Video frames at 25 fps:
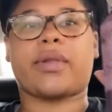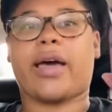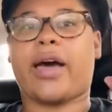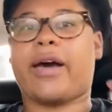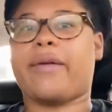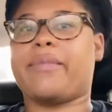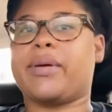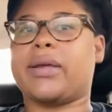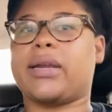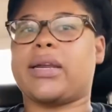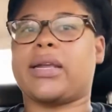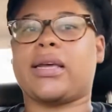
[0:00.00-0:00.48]

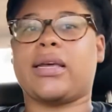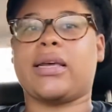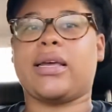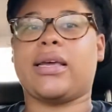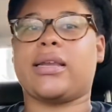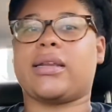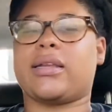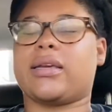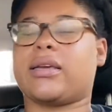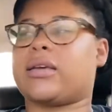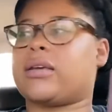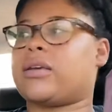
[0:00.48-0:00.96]
I've been
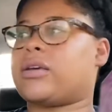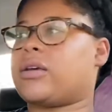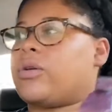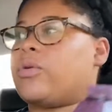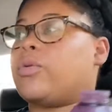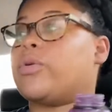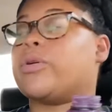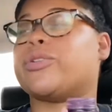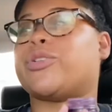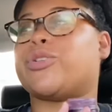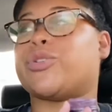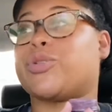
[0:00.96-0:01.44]
eating
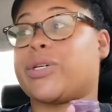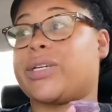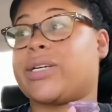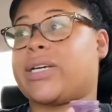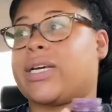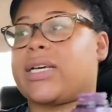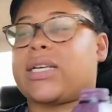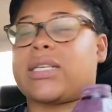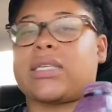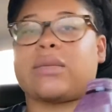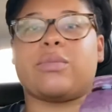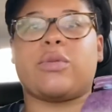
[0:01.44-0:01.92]
or well,
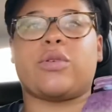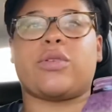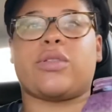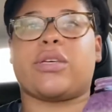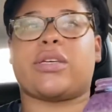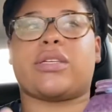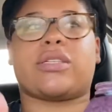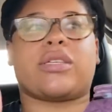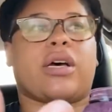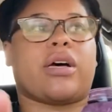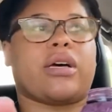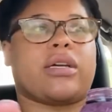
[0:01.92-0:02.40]
drinking
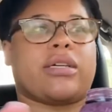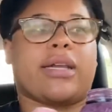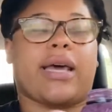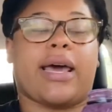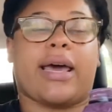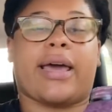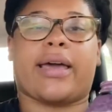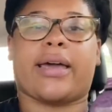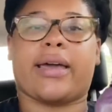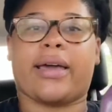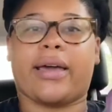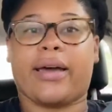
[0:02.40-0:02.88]
smoothies all
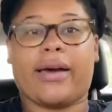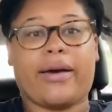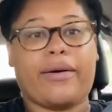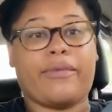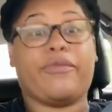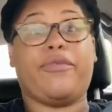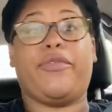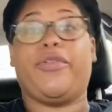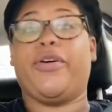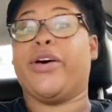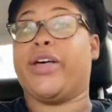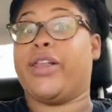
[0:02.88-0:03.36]
day.
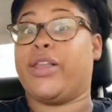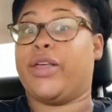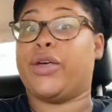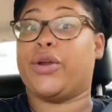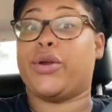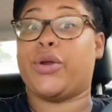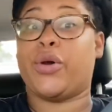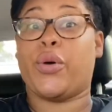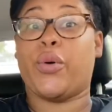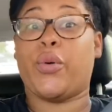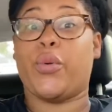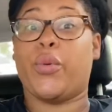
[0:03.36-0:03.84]
I'm
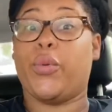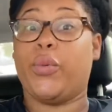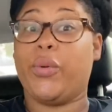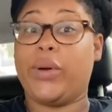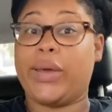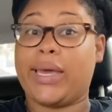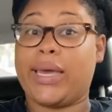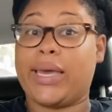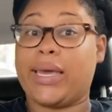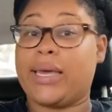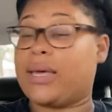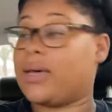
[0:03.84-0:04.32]
feeling
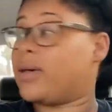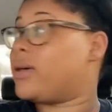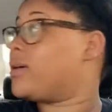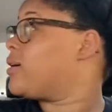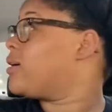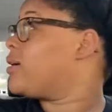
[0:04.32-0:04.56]
weak.